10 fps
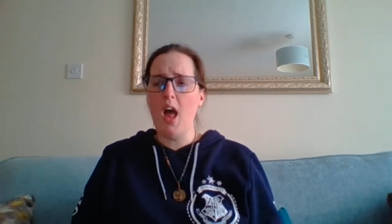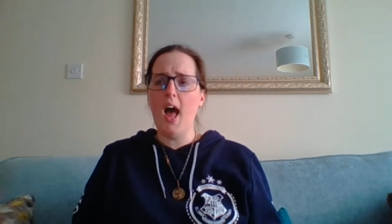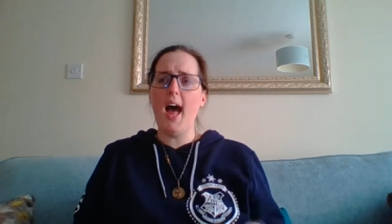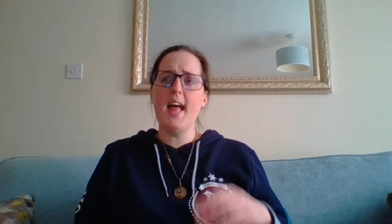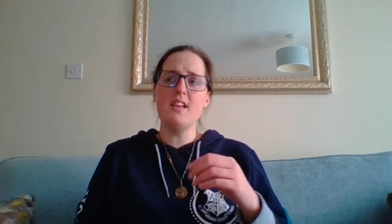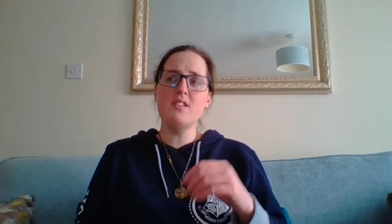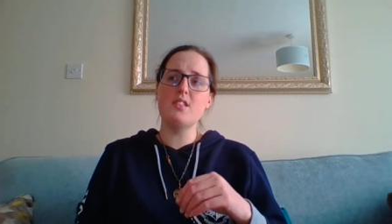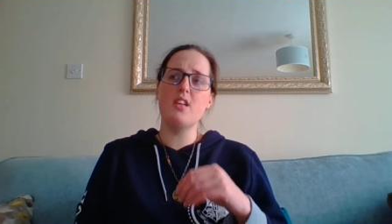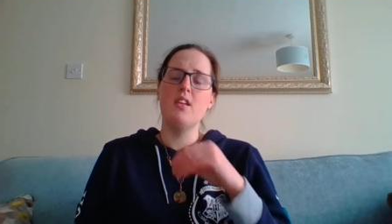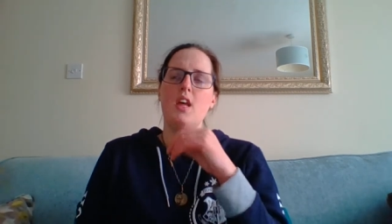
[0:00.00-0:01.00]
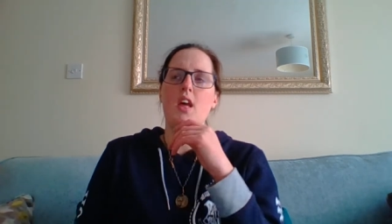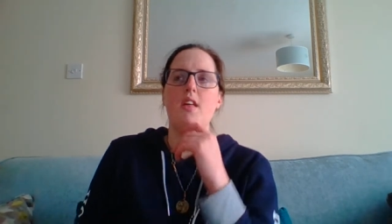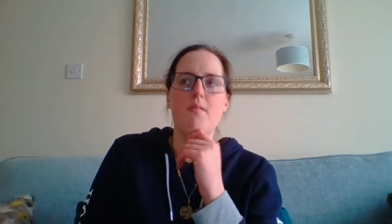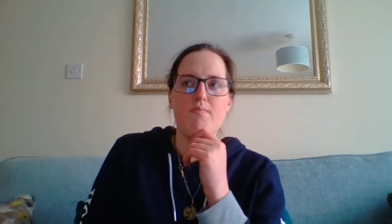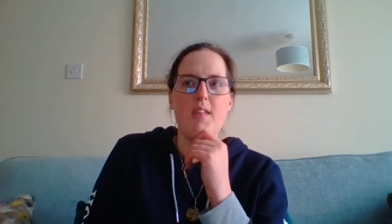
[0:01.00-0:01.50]
And
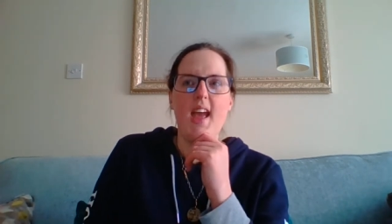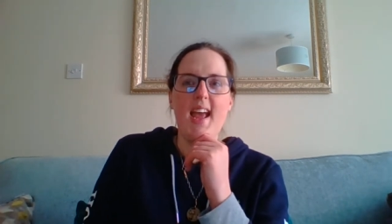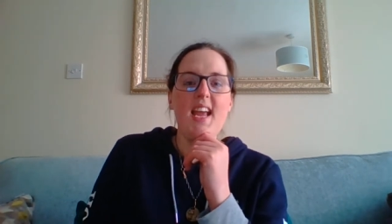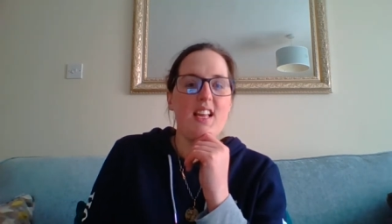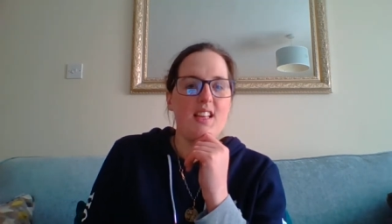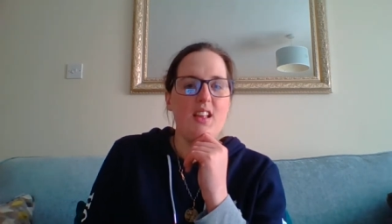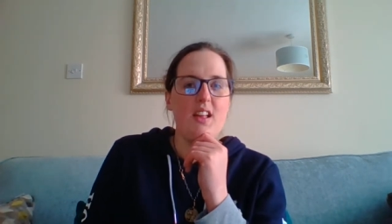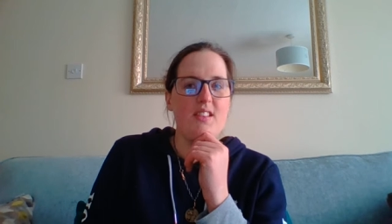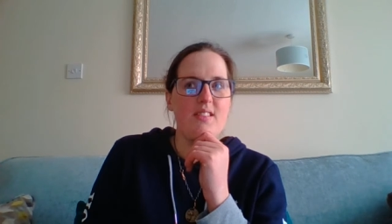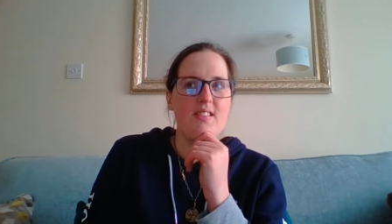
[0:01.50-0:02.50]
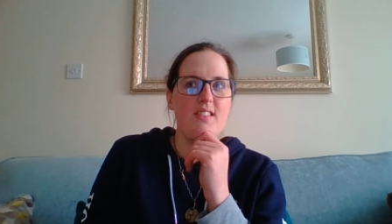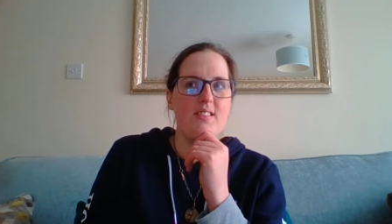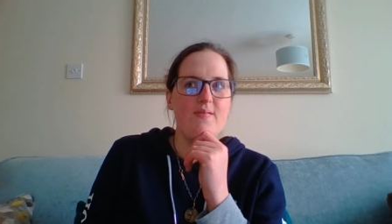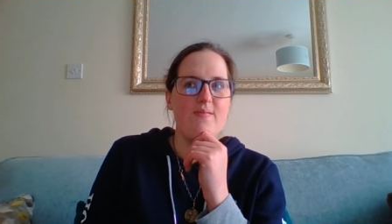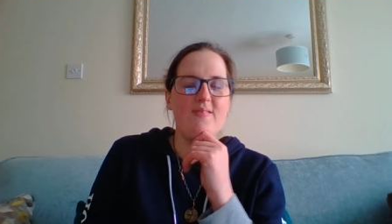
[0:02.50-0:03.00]
it,
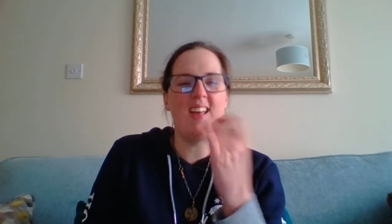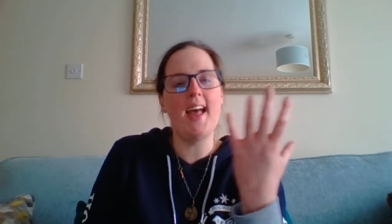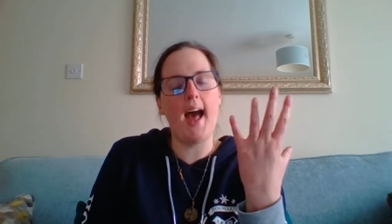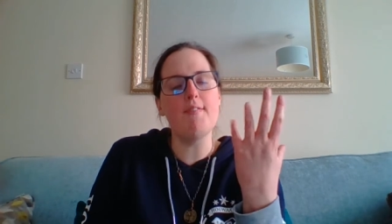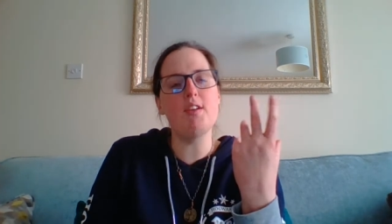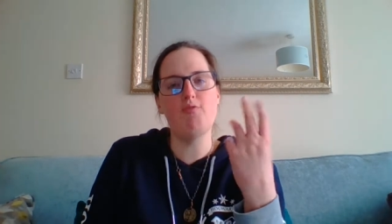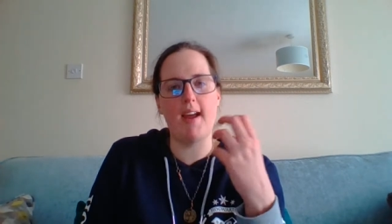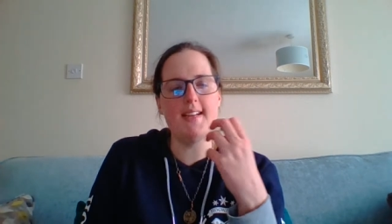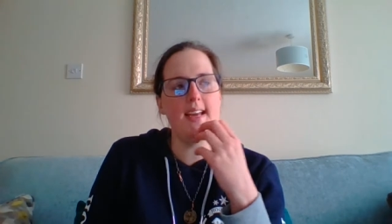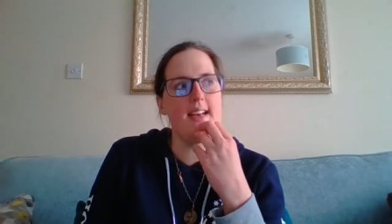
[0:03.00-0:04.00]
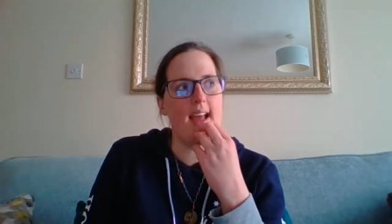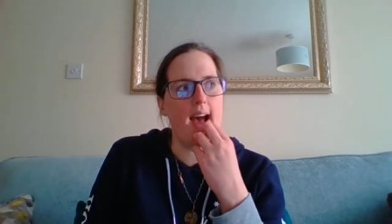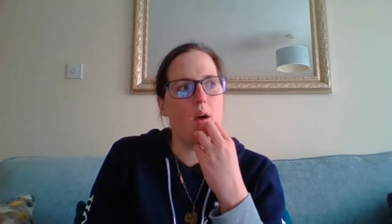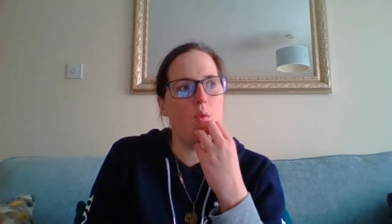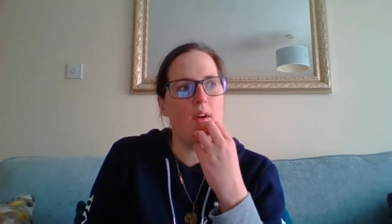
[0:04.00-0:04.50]
having read it
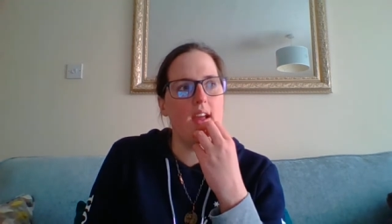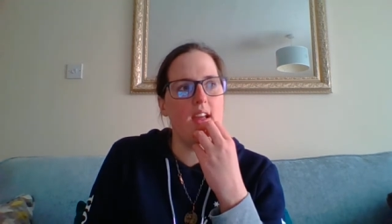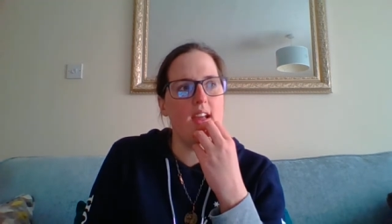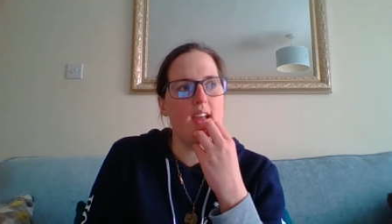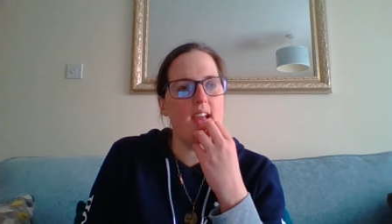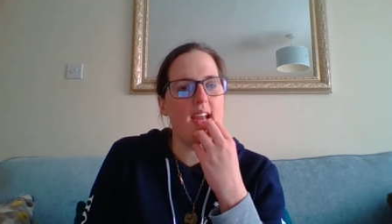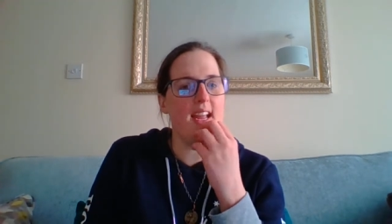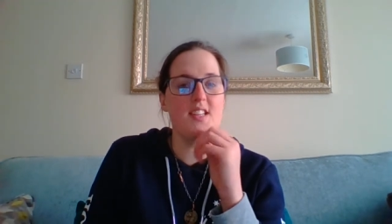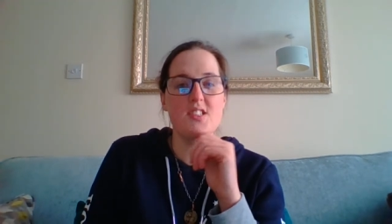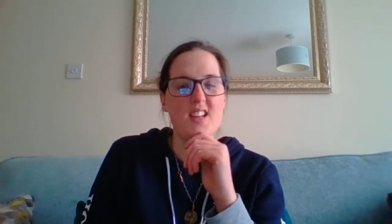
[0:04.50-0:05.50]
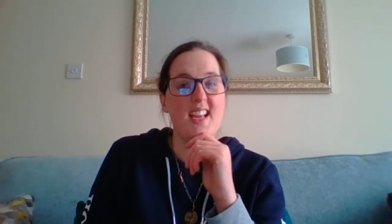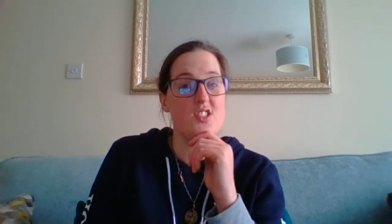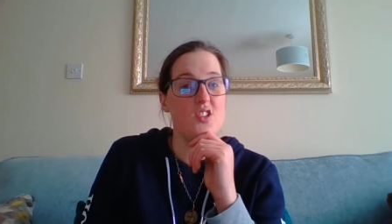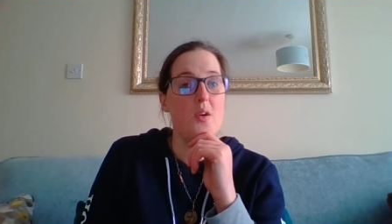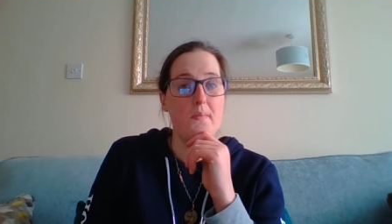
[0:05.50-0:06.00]
now, it's it's
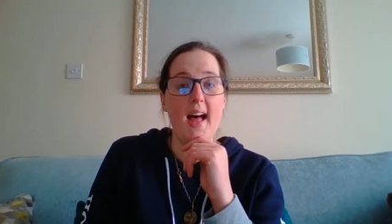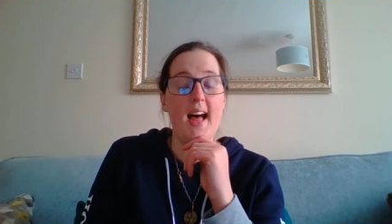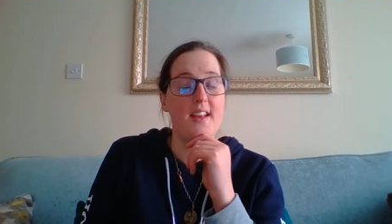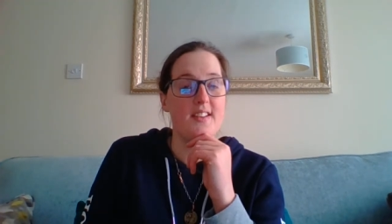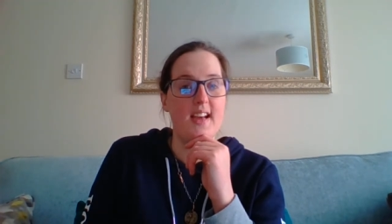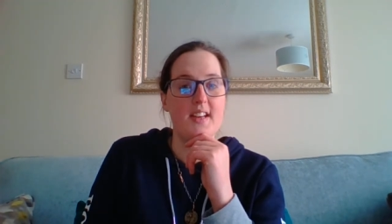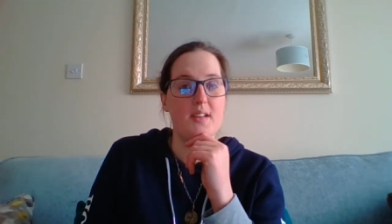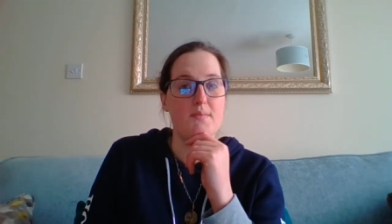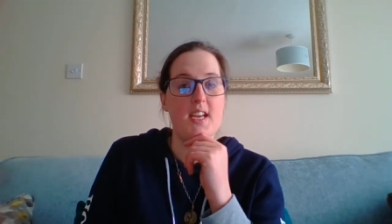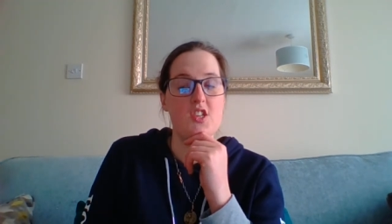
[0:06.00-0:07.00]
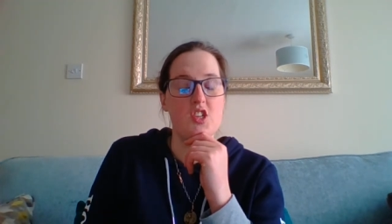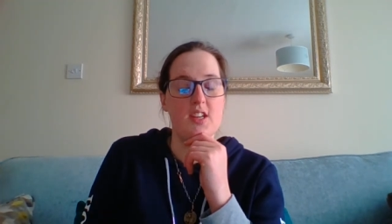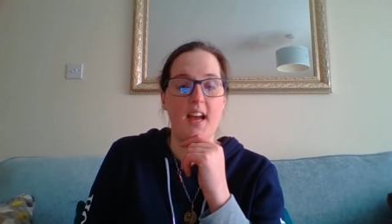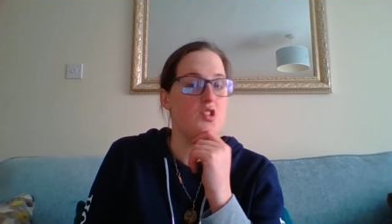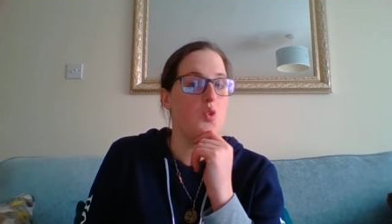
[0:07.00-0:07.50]
not bad an adaptation
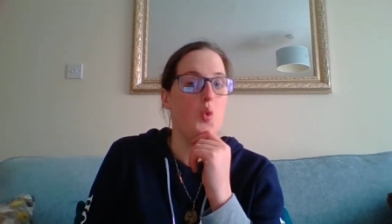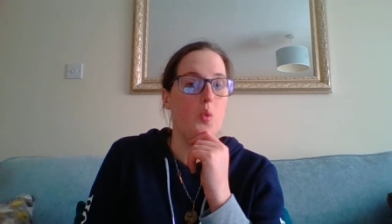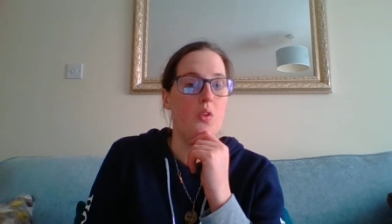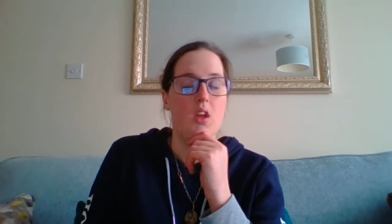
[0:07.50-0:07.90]
at all.